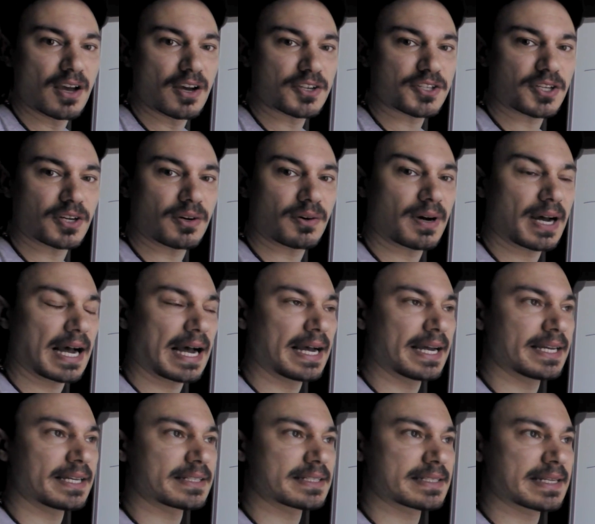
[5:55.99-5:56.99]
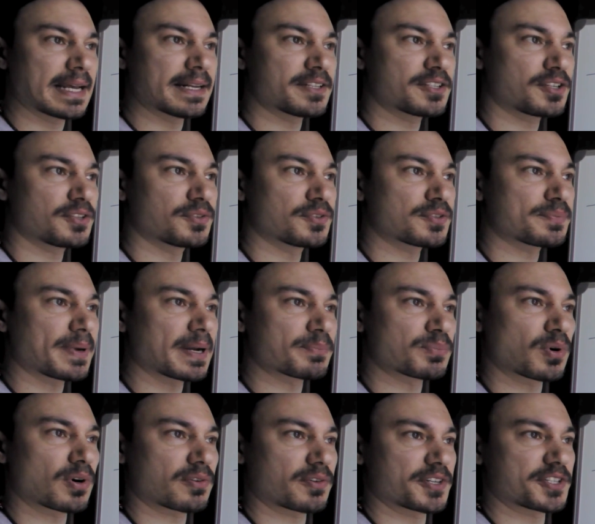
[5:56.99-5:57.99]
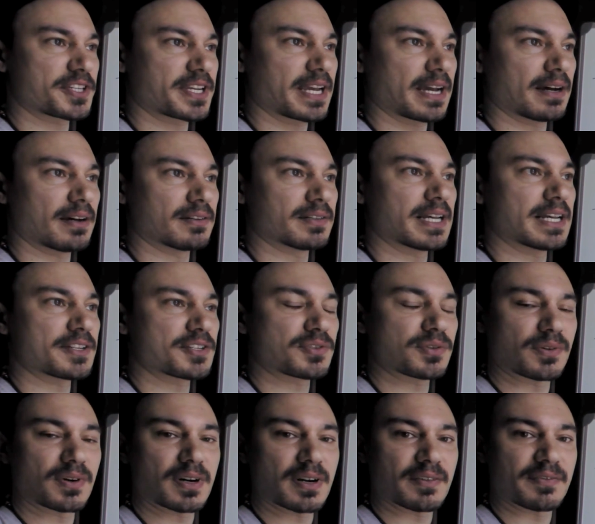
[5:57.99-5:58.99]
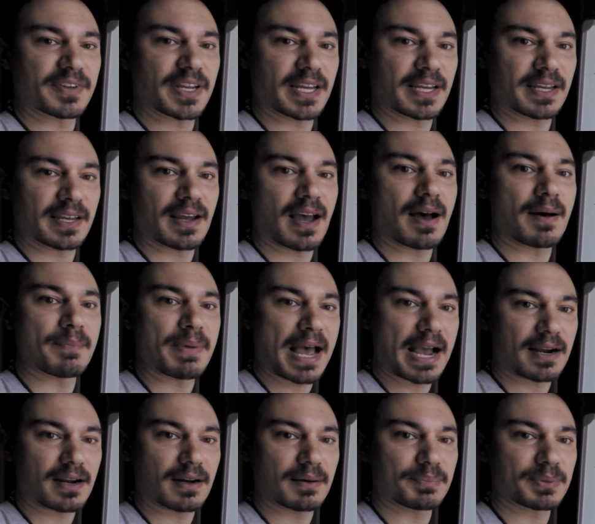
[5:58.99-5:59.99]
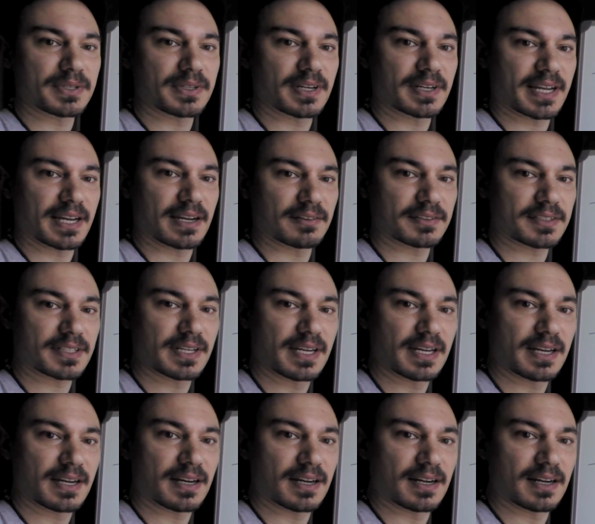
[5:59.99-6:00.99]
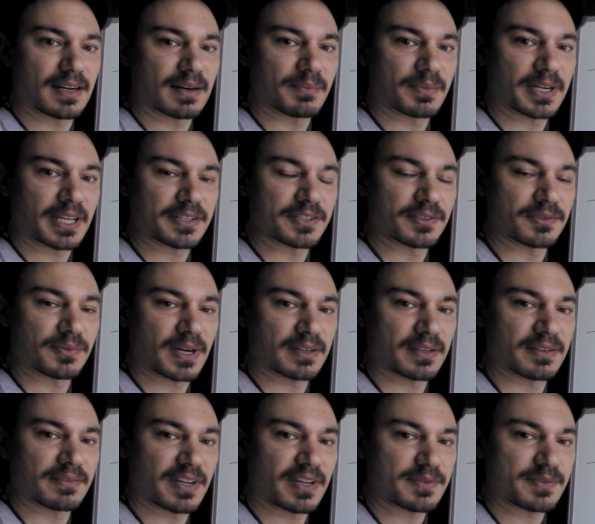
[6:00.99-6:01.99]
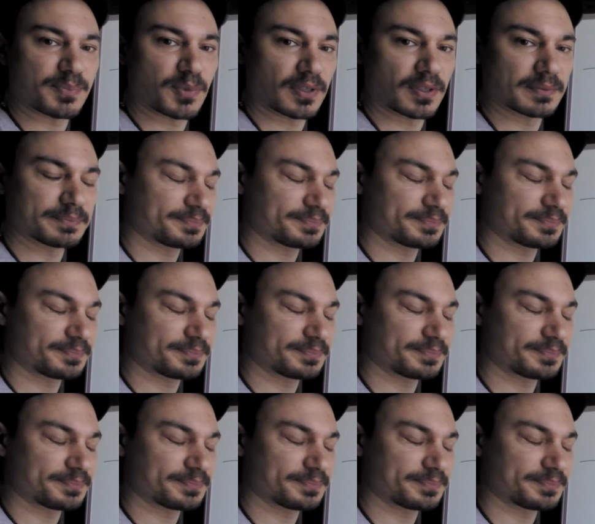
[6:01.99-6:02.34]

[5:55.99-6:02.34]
So I tend to use my brokerage account as sort of a backup account when I do want to invest more.